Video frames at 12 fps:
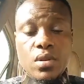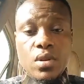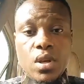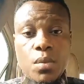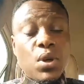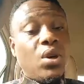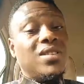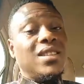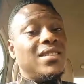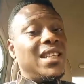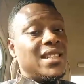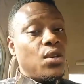Because the
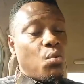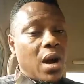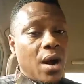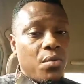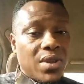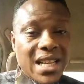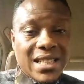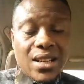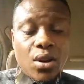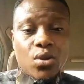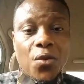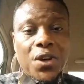reason why there's a
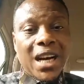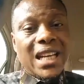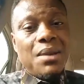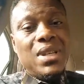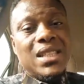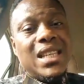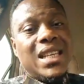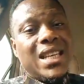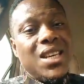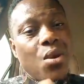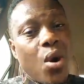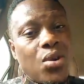lot of calamity,
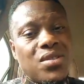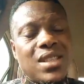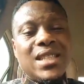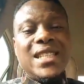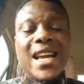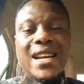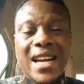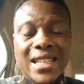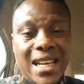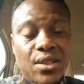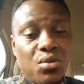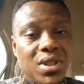chaos here and
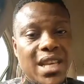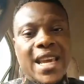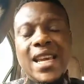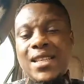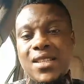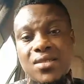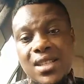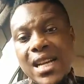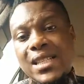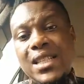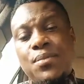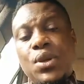there today in the
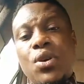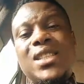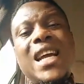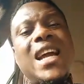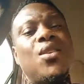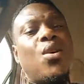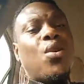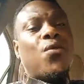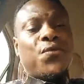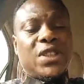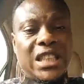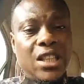society is because there are a lot of
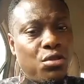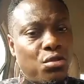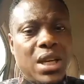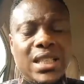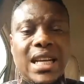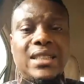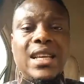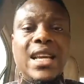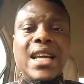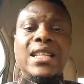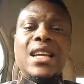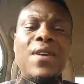children that
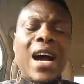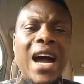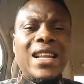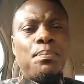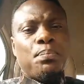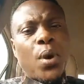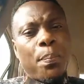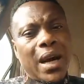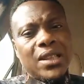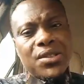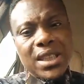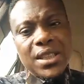never had a
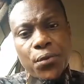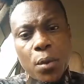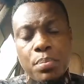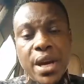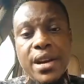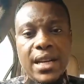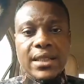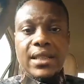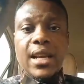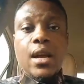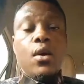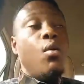proper training from parents
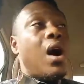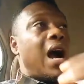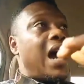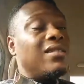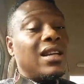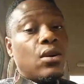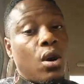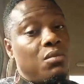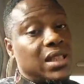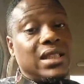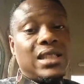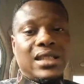who are out there
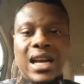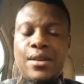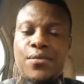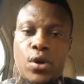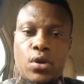committing this advoc.